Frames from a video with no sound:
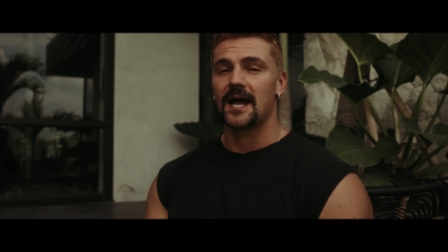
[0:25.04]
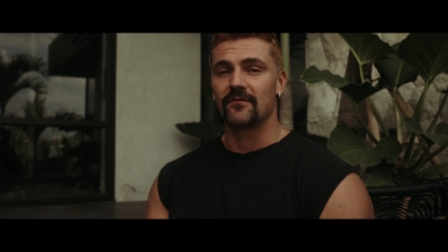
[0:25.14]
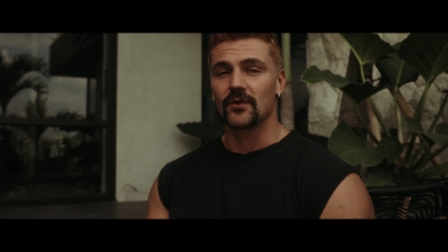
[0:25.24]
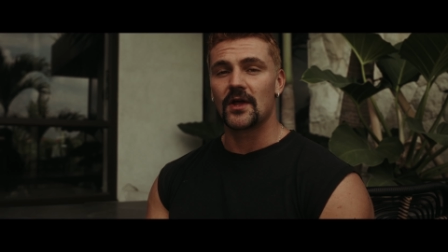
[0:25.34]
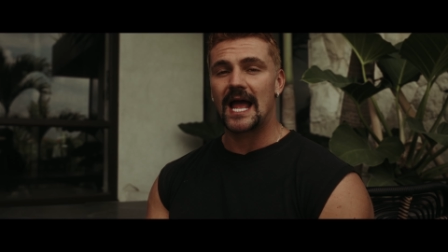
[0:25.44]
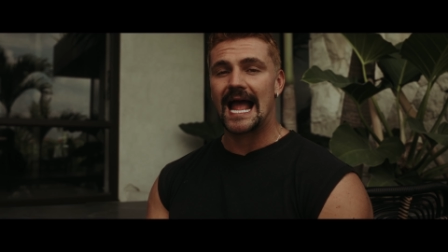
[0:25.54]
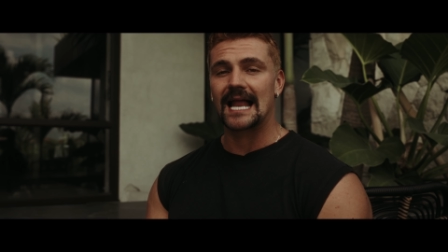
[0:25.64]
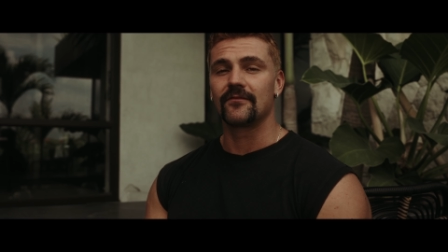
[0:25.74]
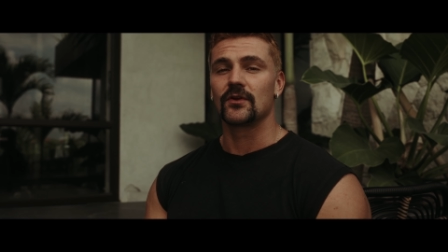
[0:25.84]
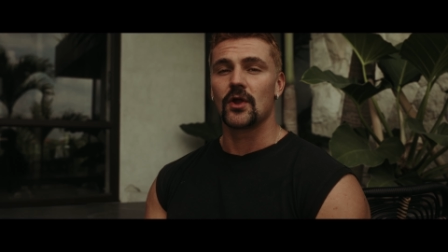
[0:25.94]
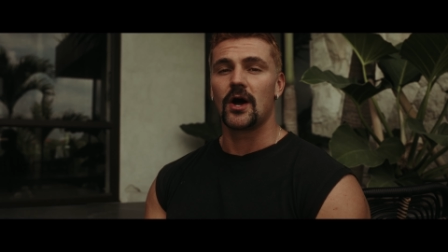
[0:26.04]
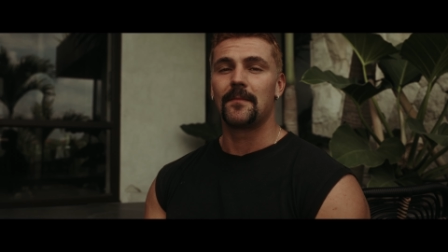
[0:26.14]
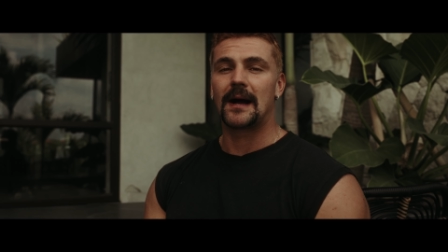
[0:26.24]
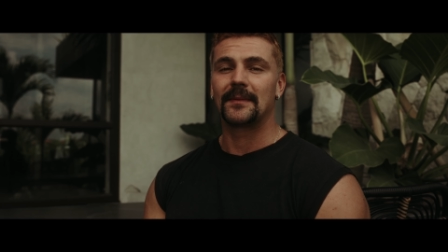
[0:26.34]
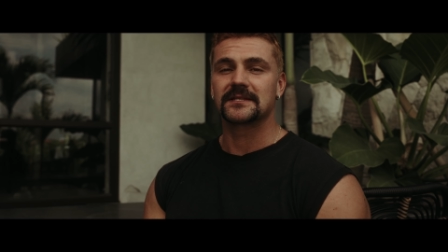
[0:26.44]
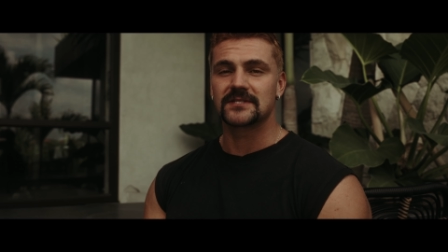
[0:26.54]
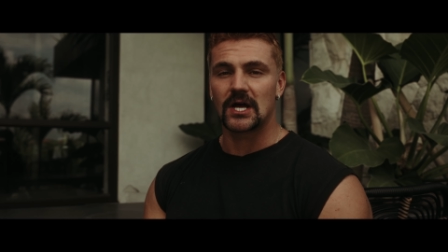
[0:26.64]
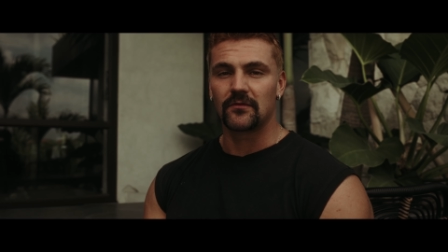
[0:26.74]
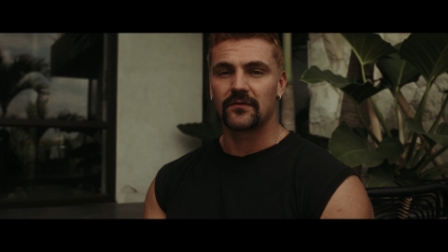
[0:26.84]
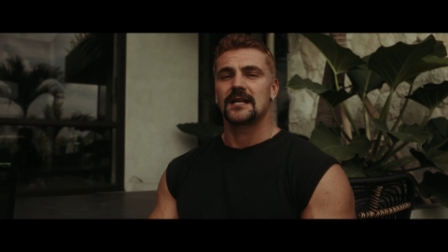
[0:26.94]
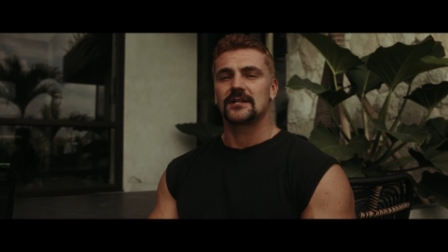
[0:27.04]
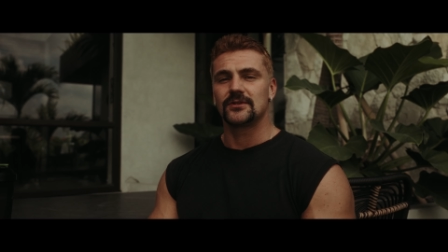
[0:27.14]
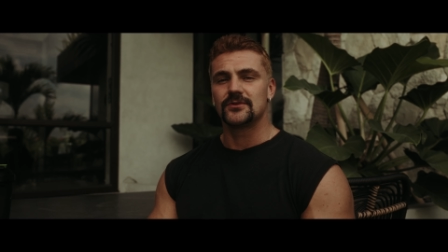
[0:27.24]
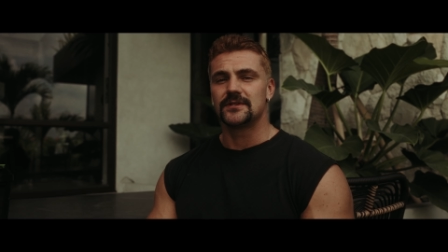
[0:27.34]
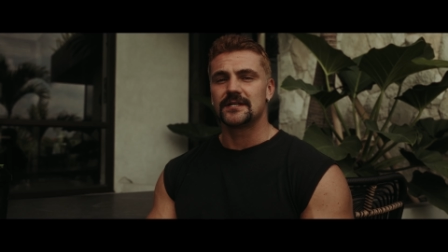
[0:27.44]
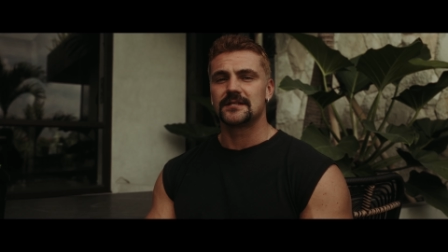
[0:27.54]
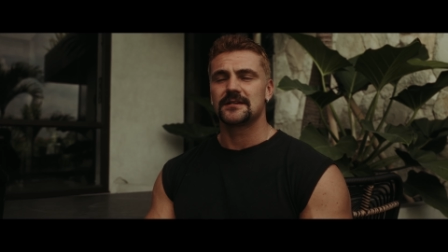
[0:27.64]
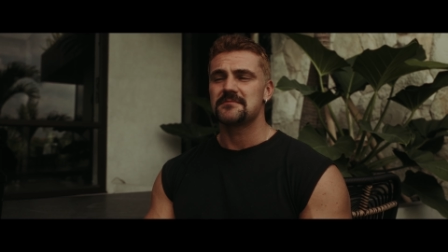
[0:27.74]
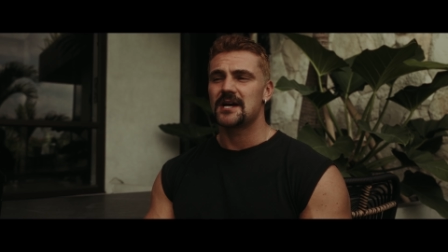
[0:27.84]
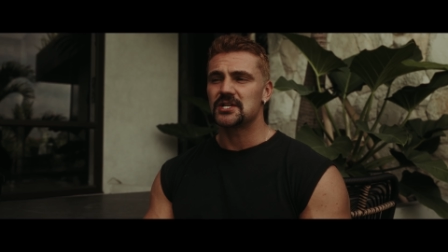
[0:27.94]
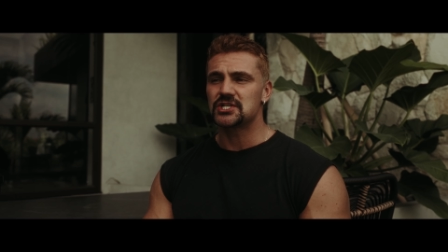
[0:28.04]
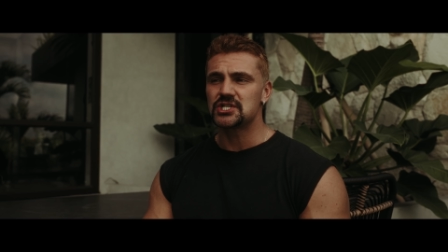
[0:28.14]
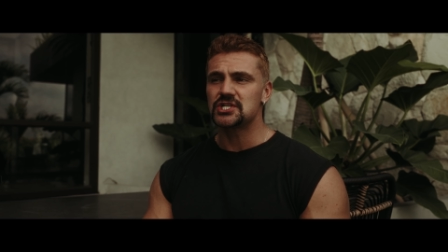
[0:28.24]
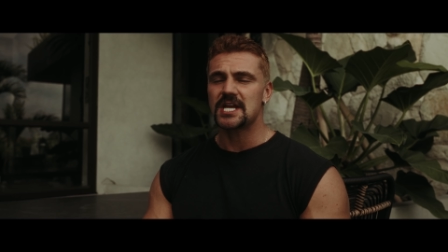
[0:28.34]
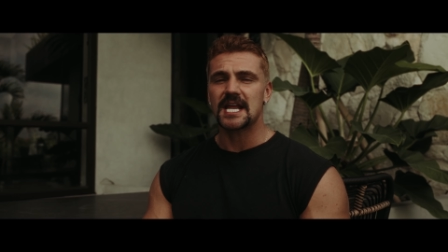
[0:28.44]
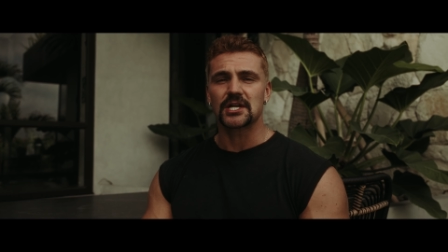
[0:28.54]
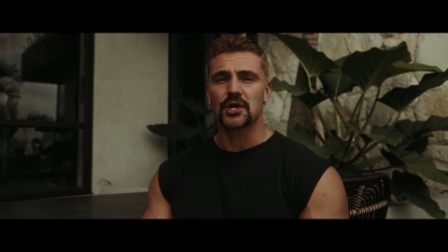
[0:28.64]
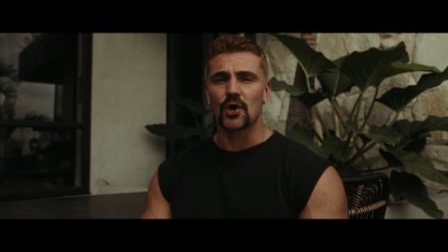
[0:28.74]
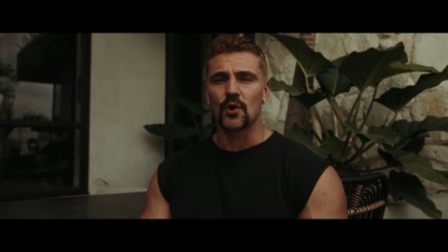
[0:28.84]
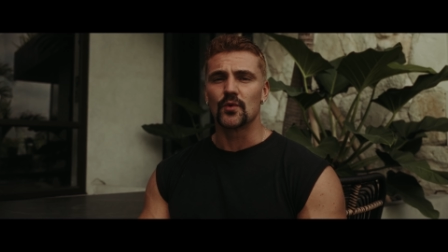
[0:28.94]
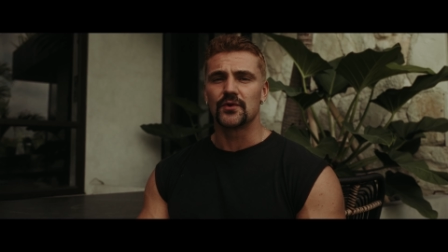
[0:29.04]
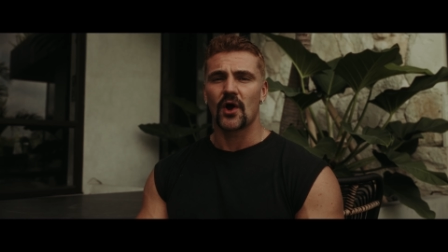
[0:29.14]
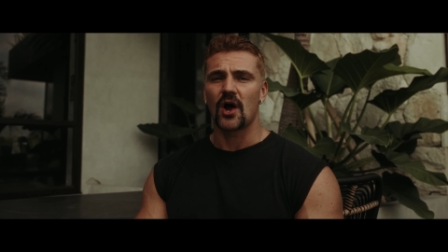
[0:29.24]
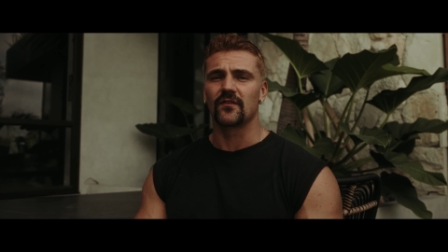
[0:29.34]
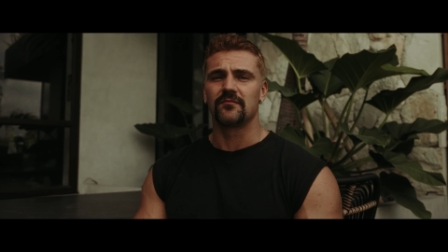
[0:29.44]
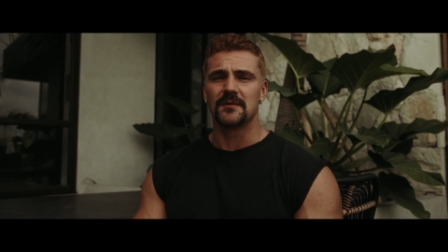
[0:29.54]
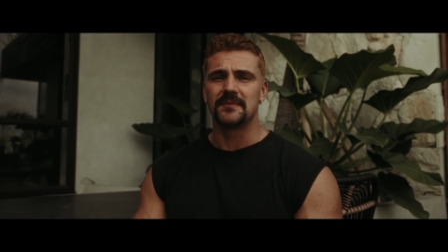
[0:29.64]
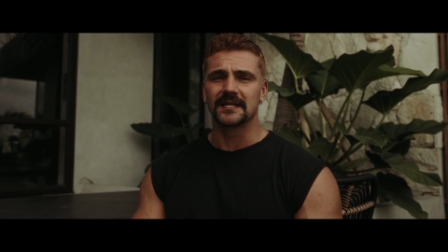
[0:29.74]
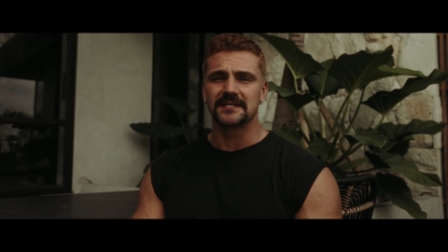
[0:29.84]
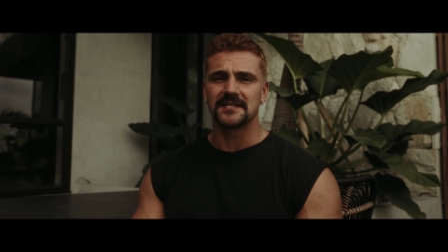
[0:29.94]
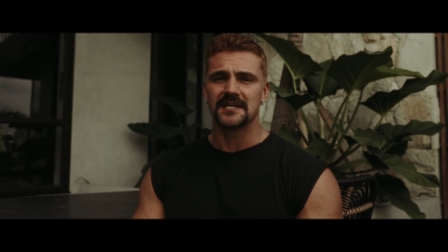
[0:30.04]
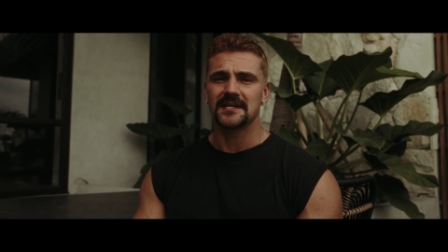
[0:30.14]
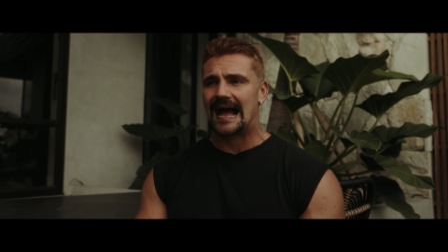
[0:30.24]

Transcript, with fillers: I've learned a hell of a lot about myself, included a shitload of mobility,